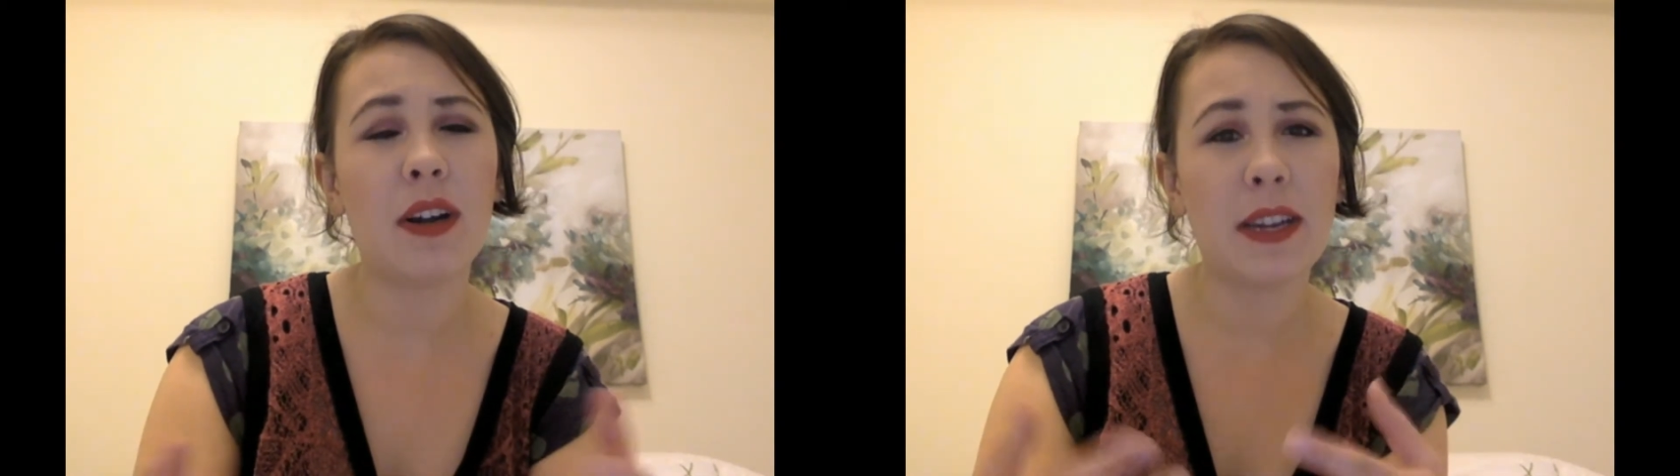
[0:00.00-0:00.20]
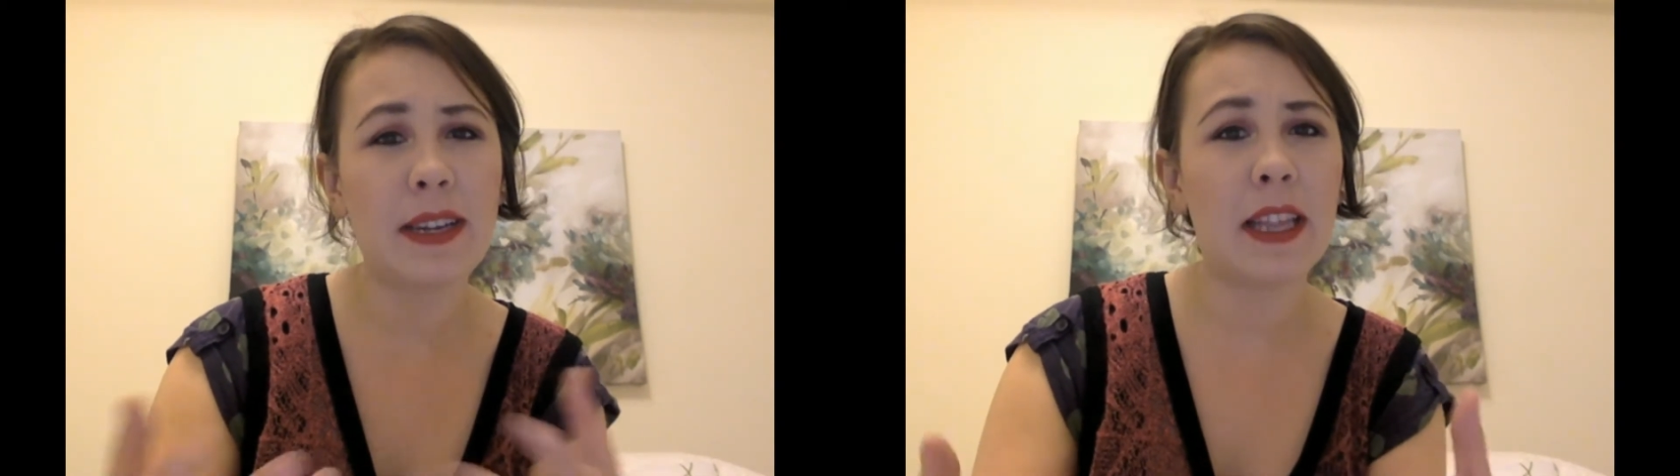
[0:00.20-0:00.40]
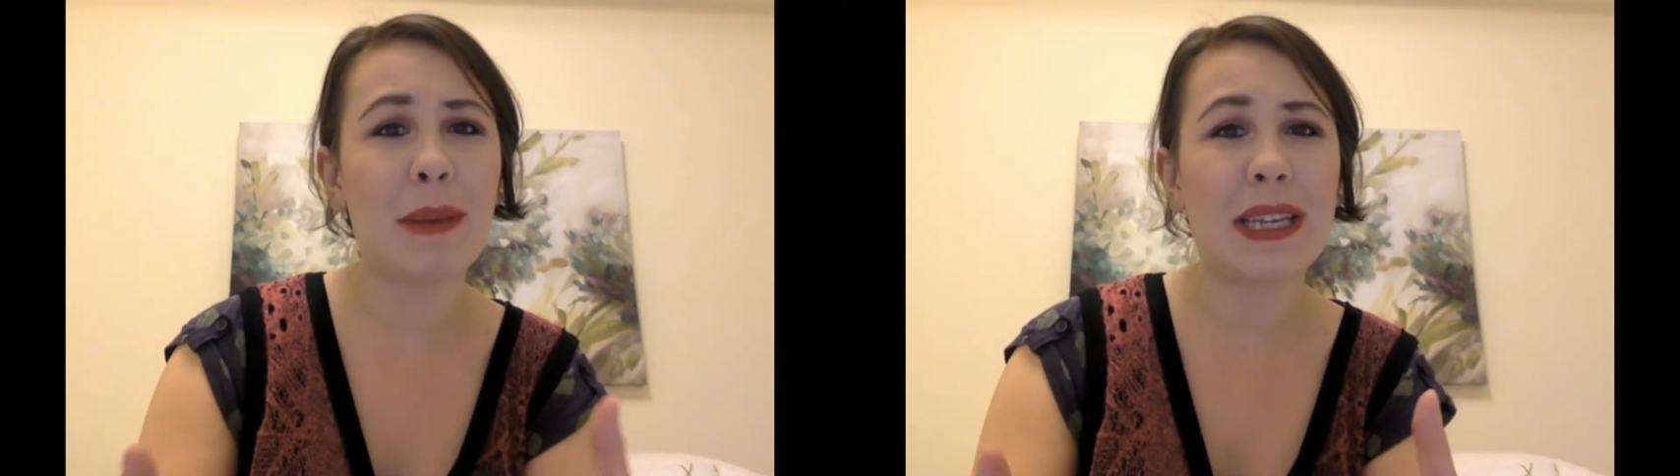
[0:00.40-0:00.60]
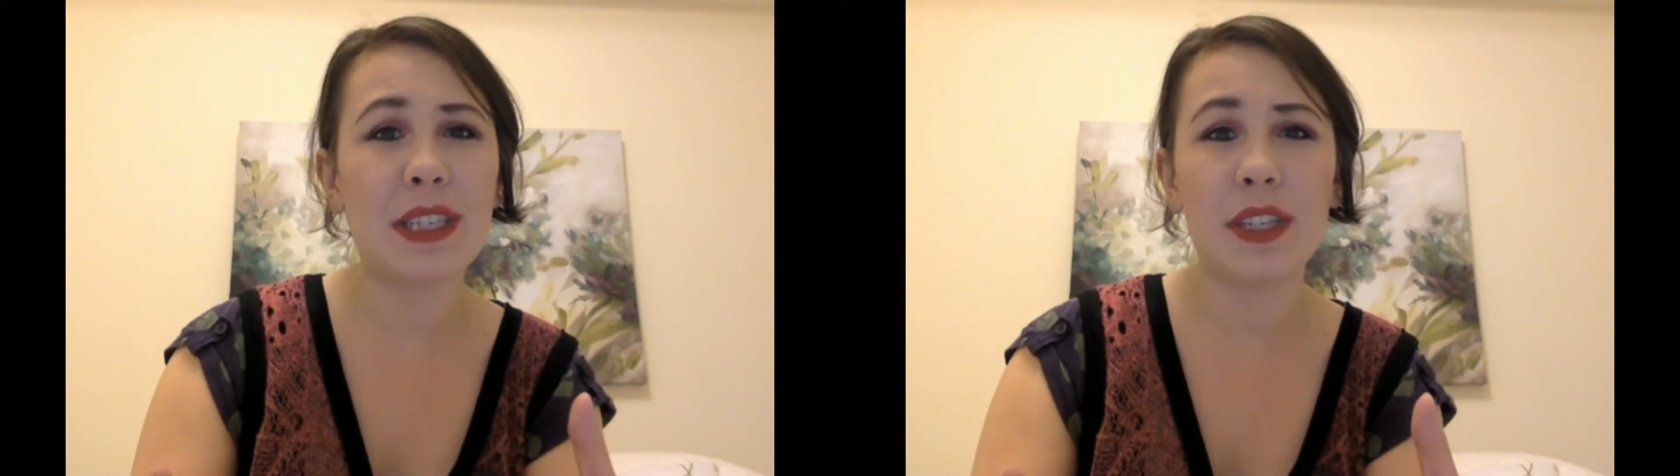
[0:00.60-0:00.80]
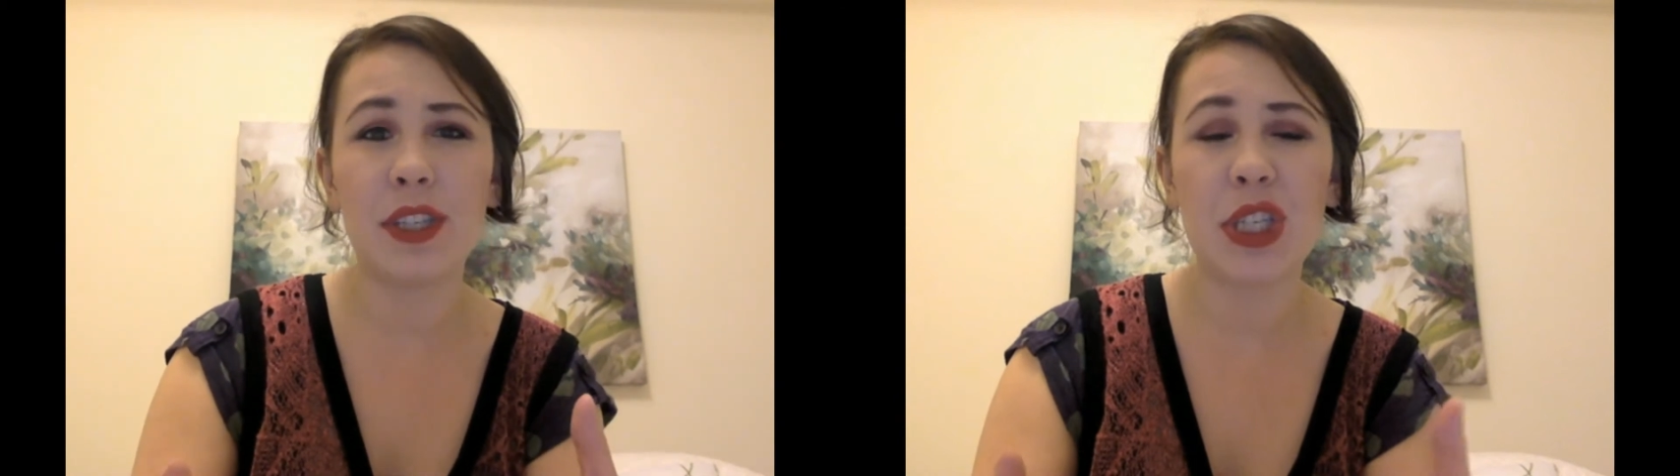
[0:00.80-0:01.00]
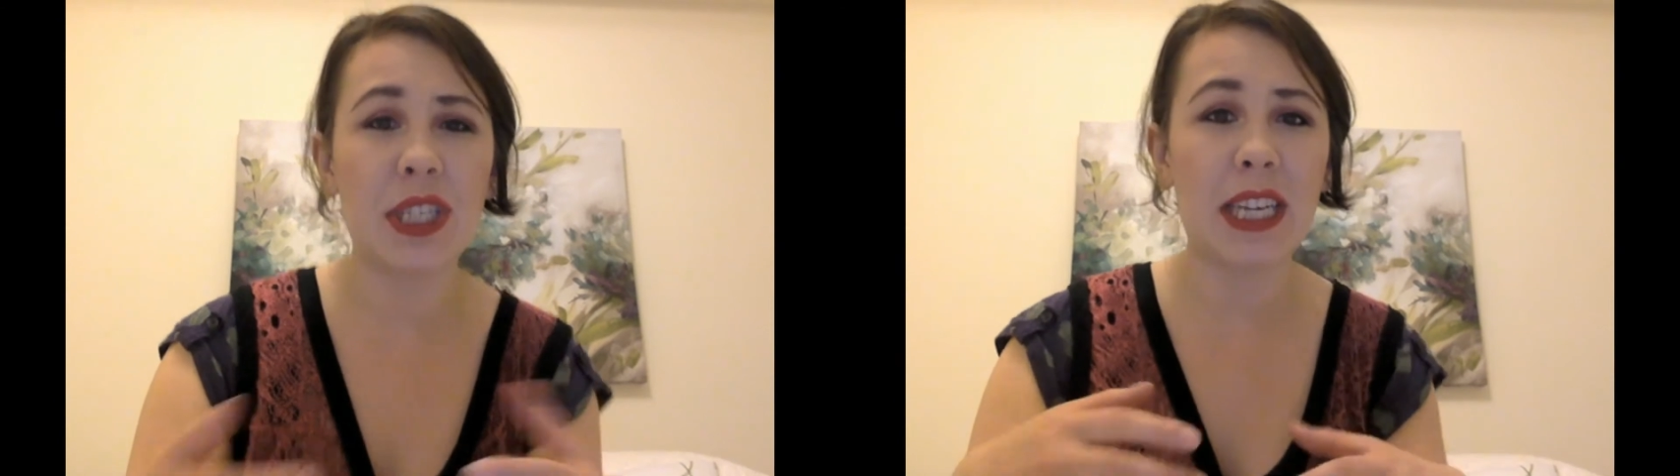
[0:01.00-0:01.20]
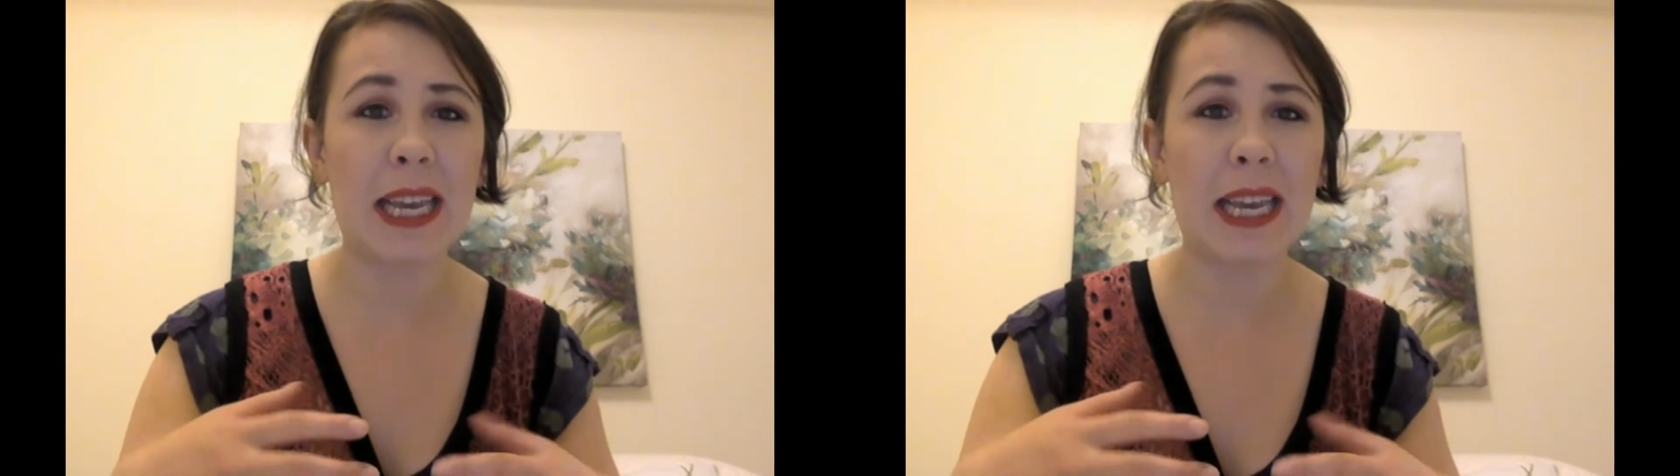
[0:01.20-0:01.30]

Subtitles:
on a daily basis just to